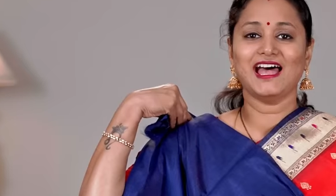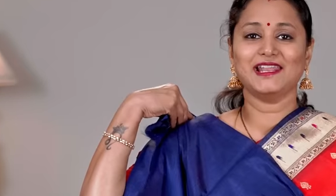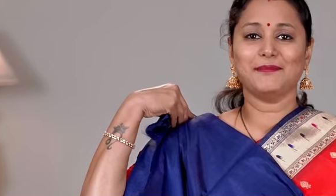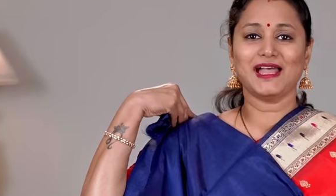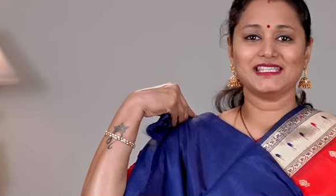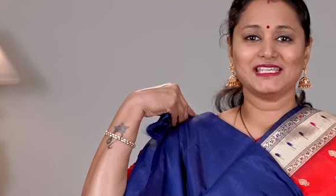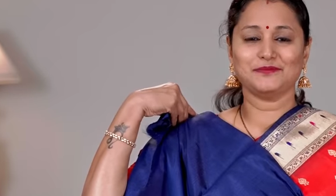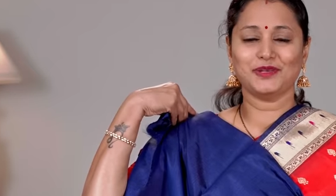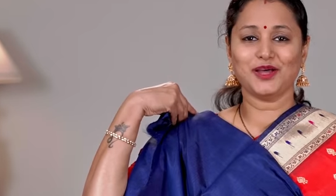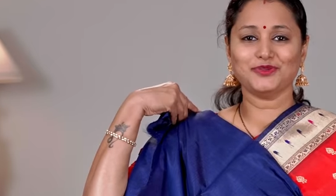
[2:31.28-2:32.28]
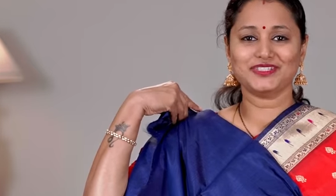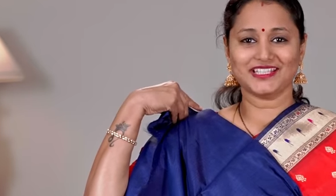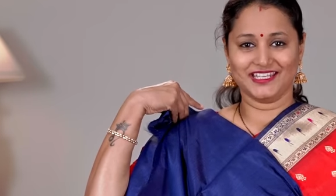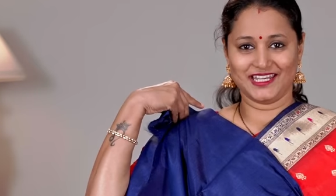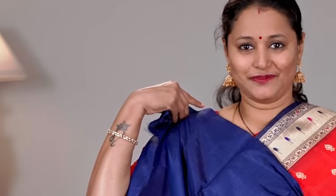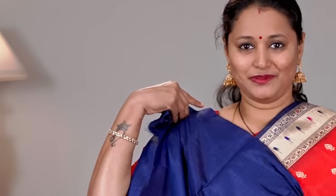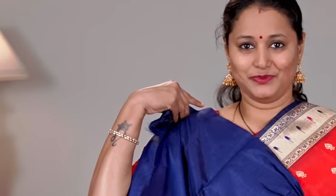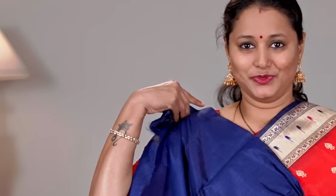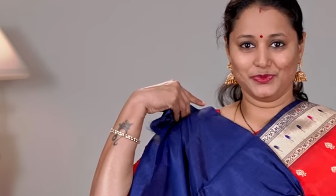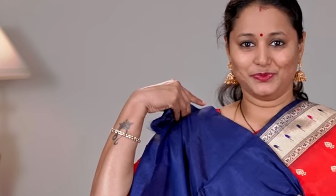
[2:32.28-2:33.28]
and a matching blouse in navy
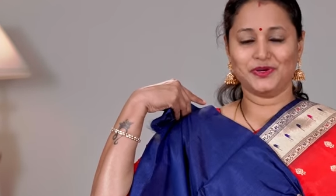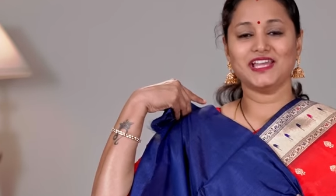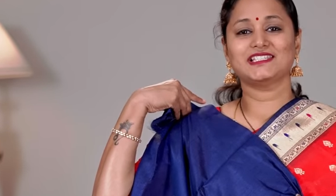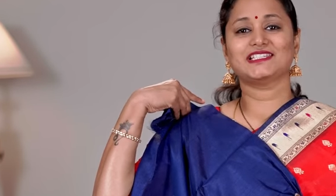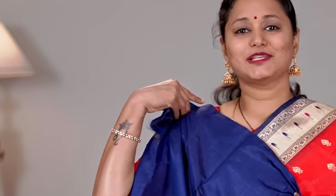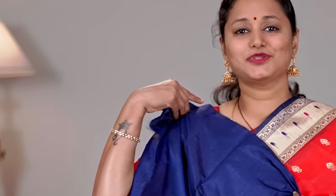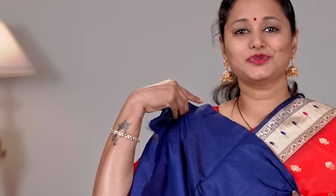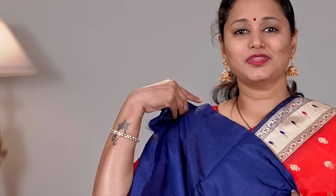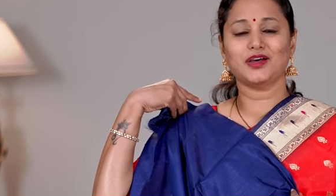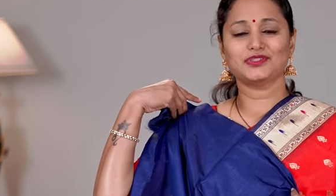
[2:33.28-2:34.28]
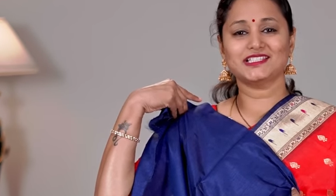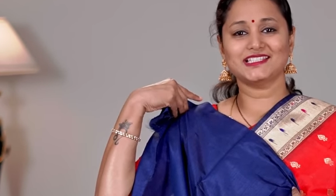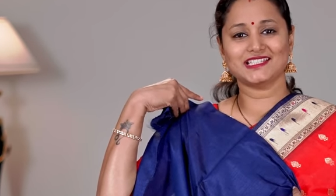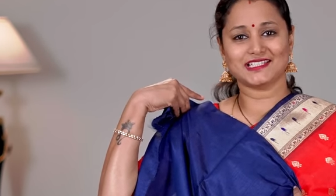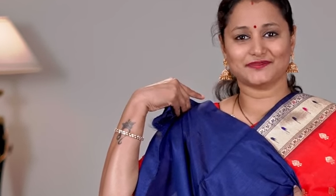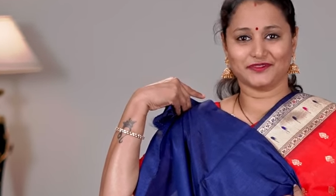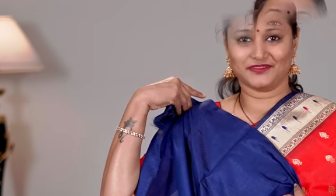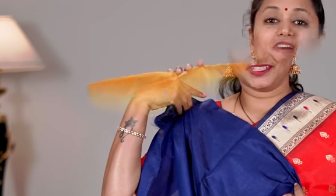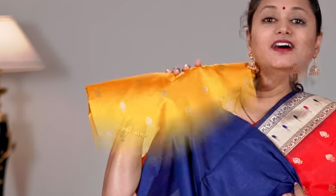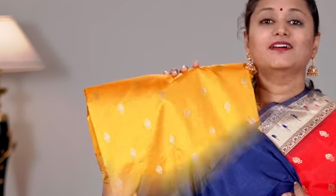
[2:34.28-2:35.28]
blue, priced at two thousand six hundred
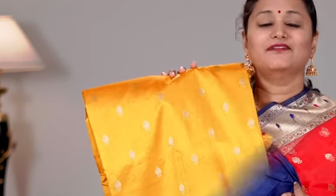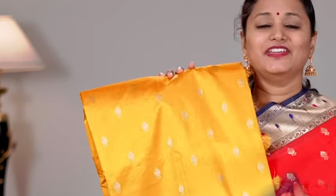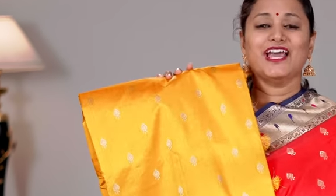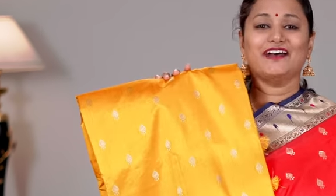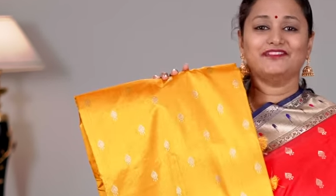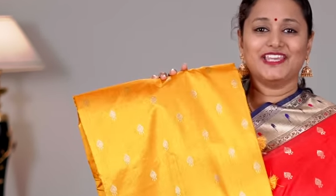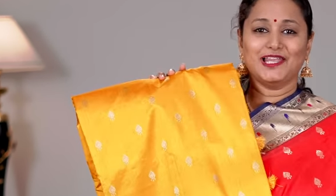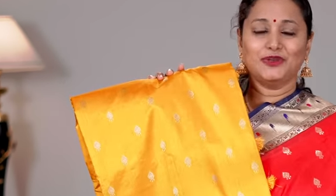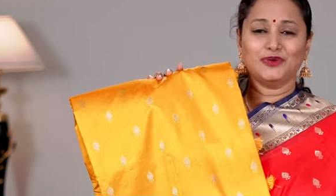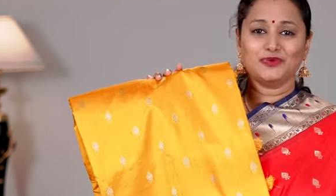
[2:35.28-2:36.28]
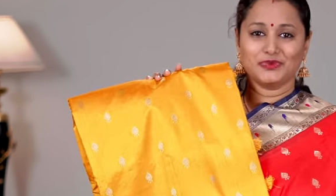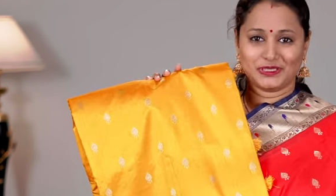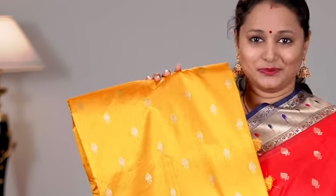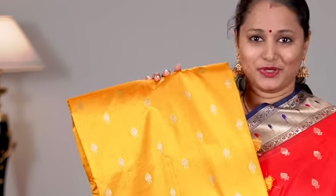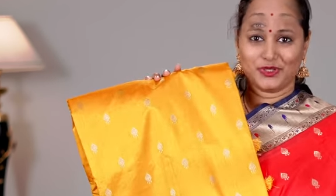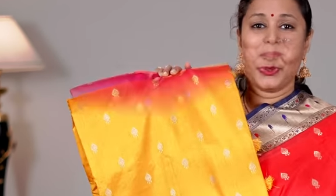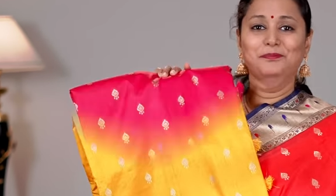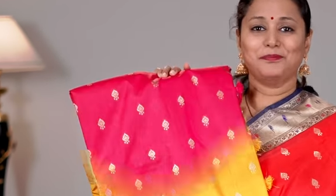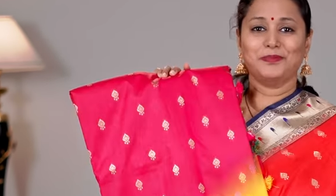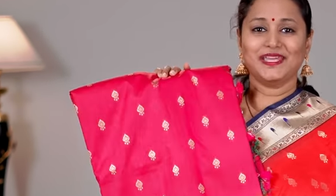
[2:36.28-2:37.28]
fifty. We have yellow with maroon,
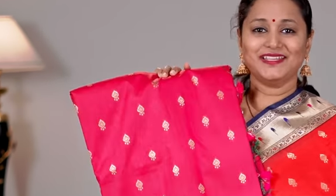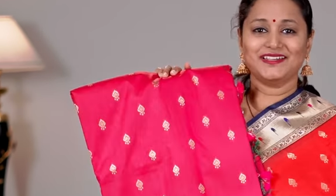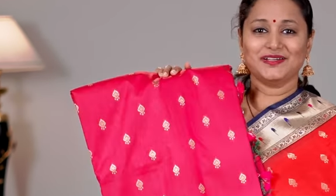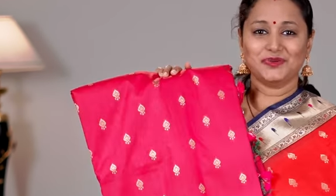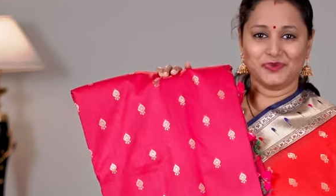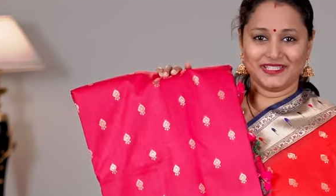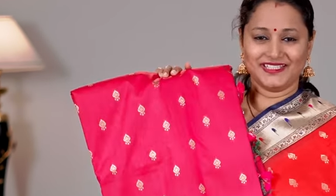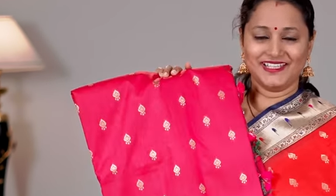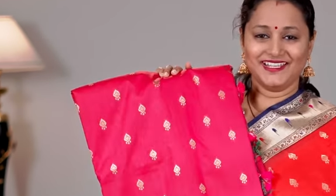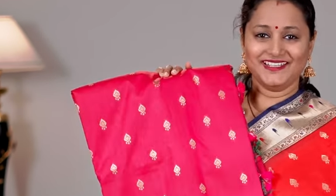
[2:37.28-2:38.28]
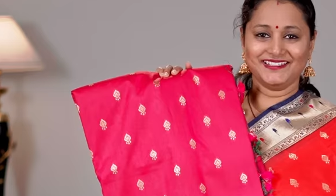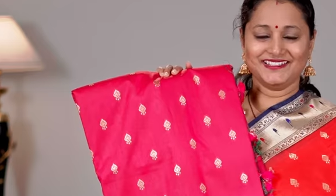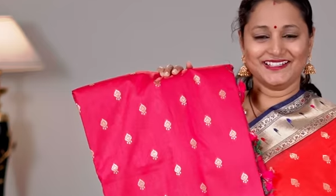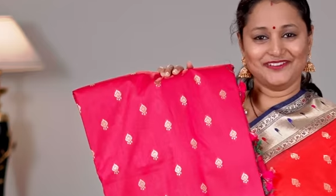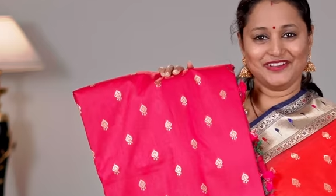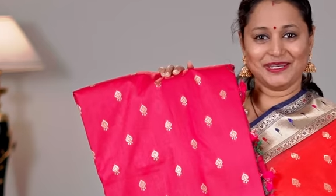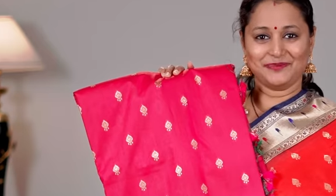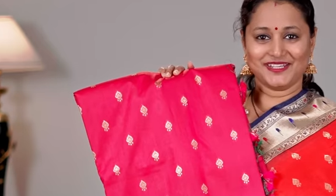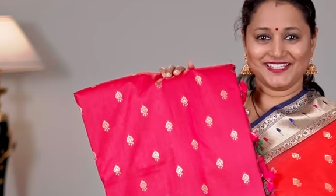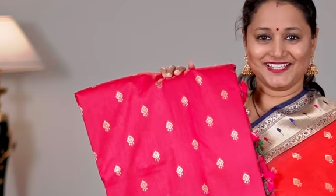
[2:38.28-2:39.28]
pink with green, a very
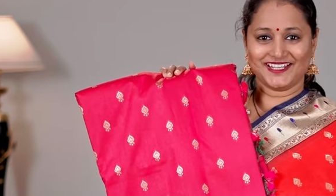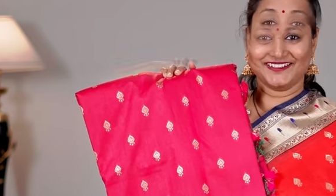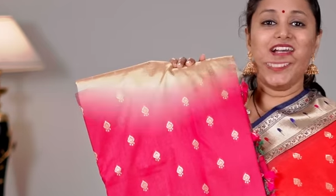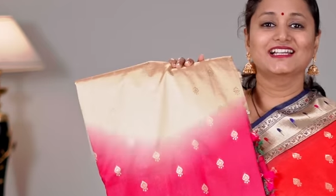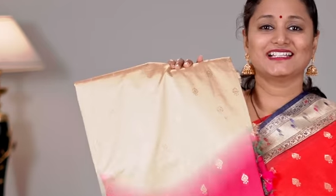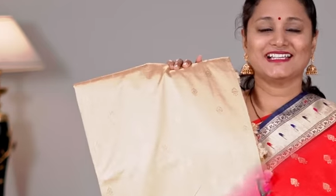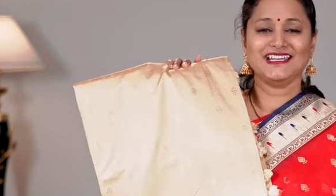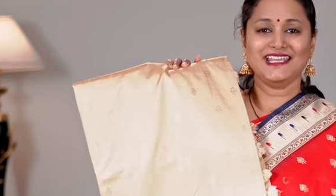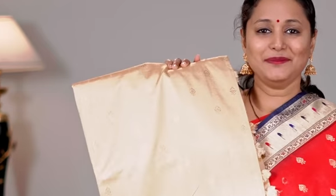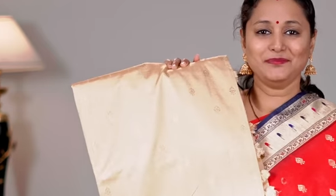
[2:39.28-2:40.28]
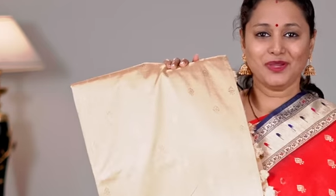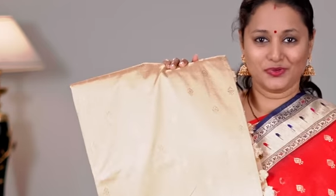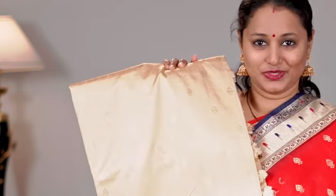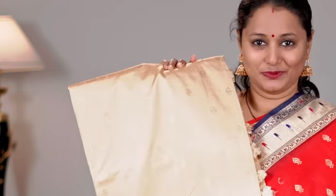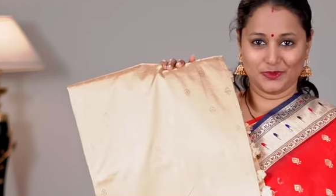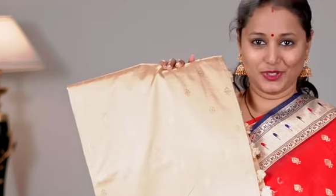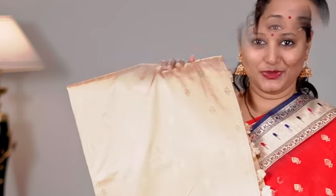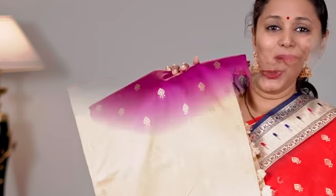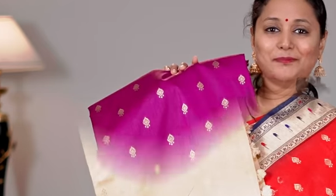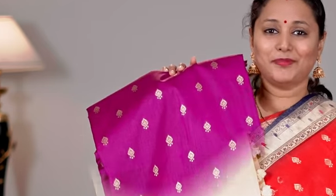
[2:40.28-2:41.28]
pretty color, cream with
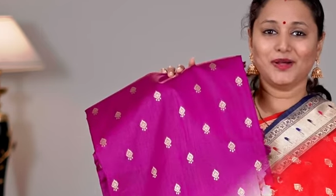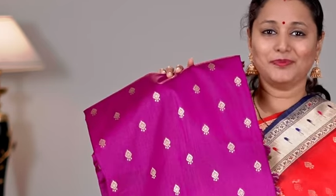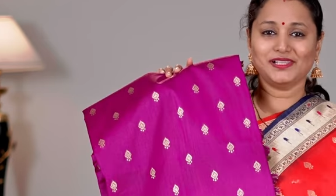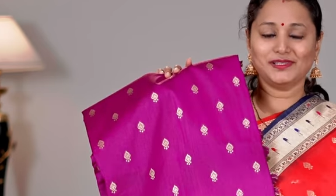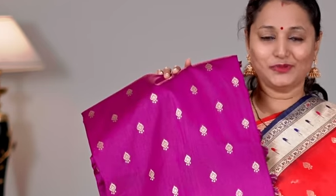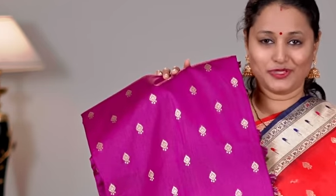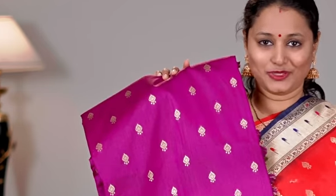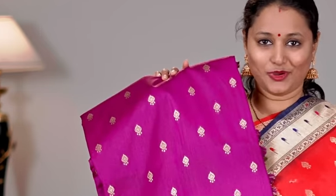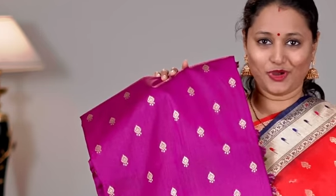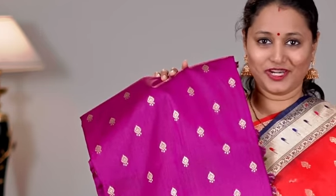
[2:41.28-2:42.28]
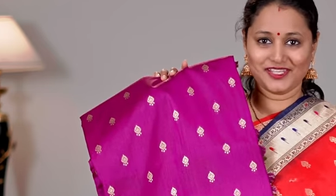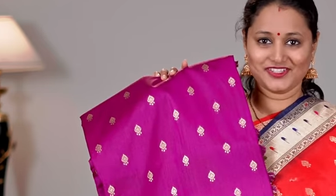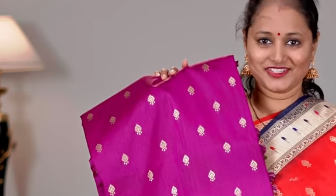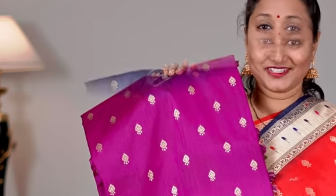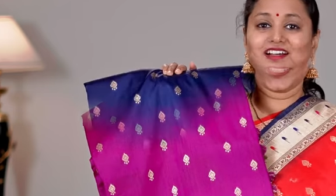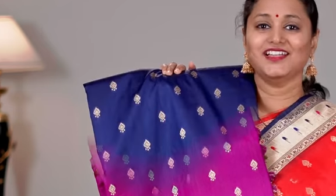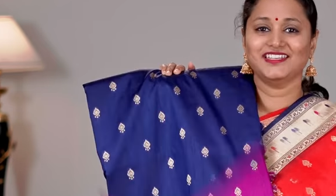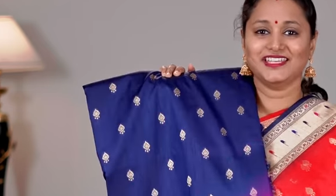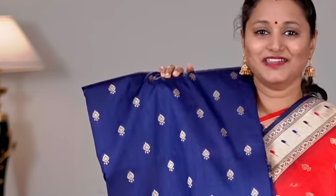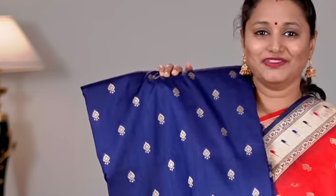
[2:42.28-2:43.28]
maroon, purple with orange,
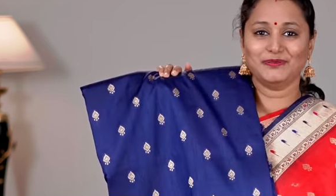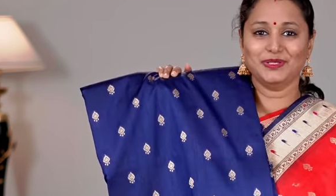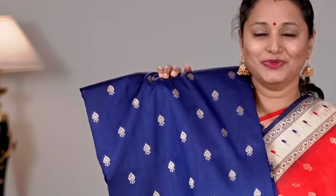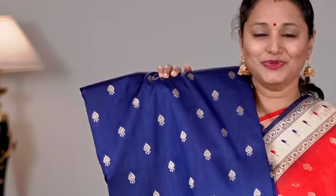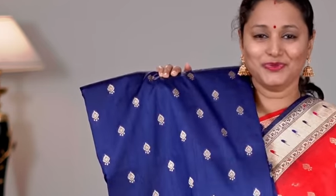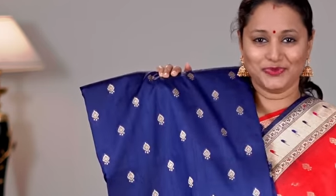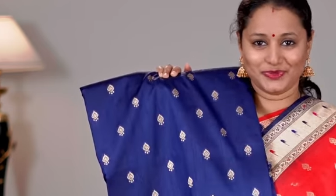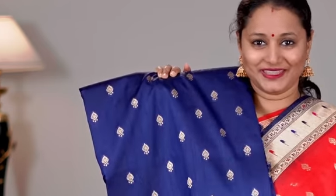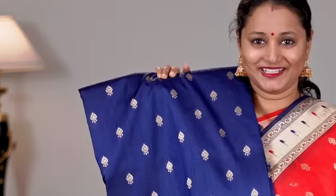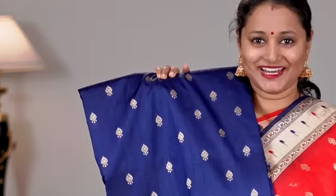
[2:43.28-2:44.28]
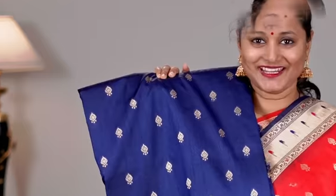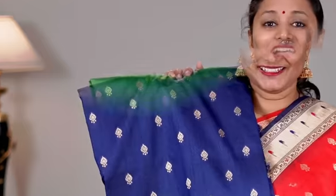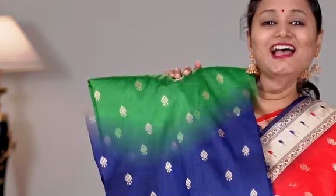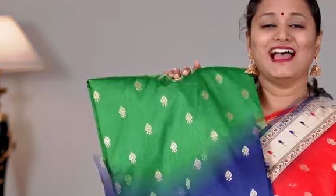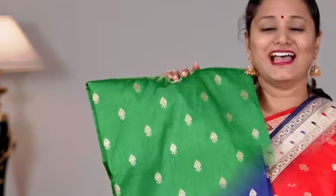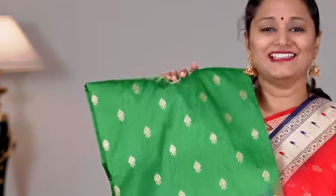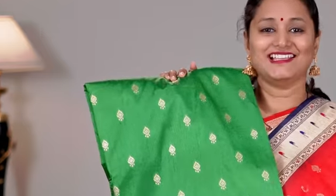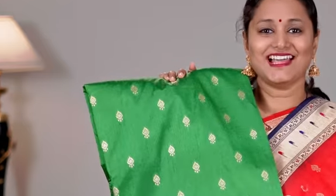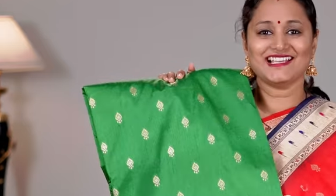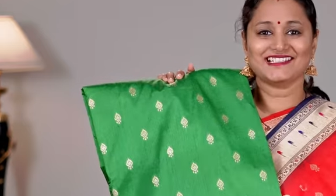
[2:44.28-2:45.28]
navy blue with red, and the
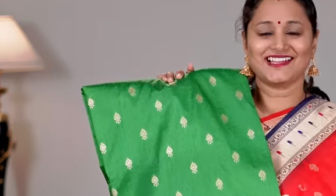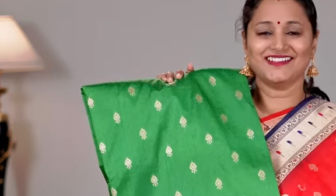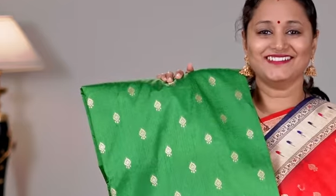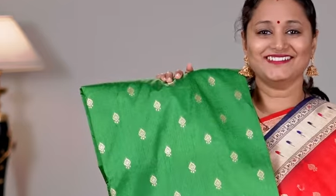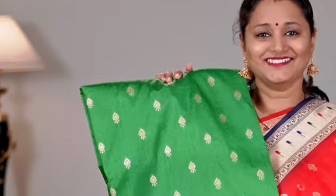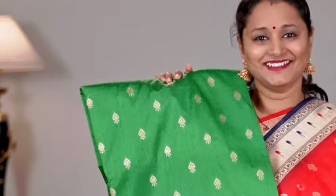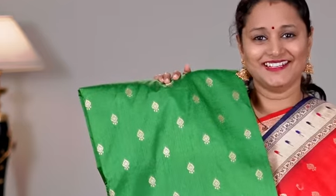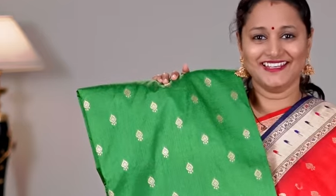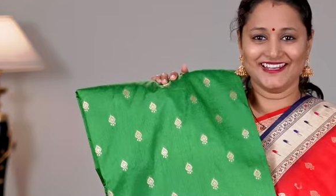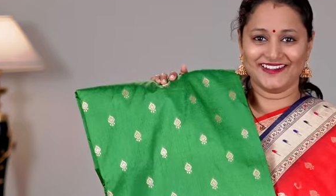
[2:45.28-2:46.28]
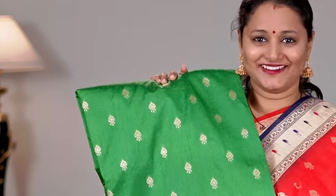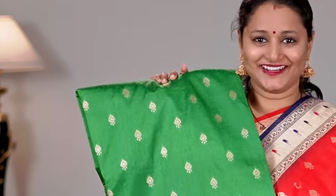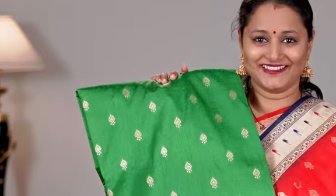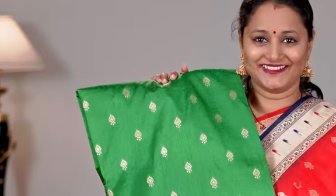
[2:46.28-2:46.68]
last color, green and red.